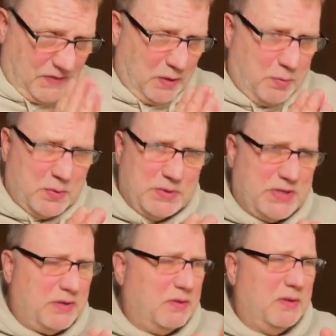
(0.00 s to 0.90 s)

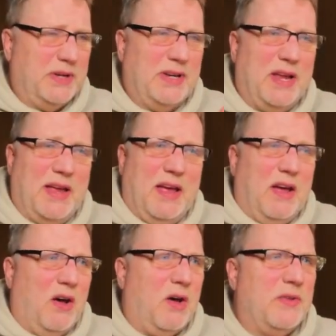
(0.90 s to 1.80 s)
Ubuntu and
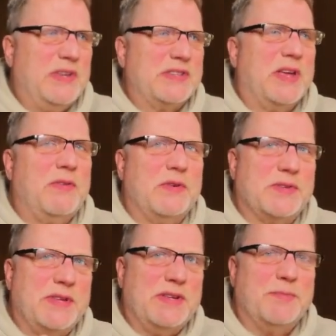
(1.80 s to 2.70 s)
all these
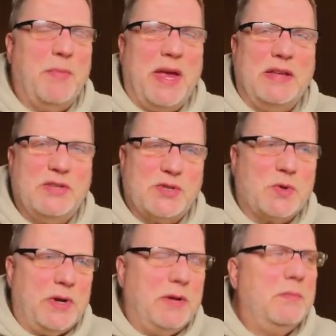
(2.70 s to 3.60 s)
others, these
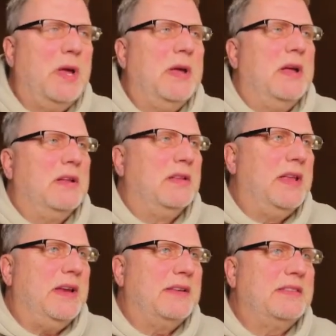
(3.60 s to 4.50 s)
mainstream
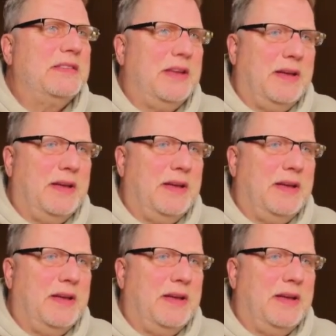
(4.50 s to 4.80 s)
Linux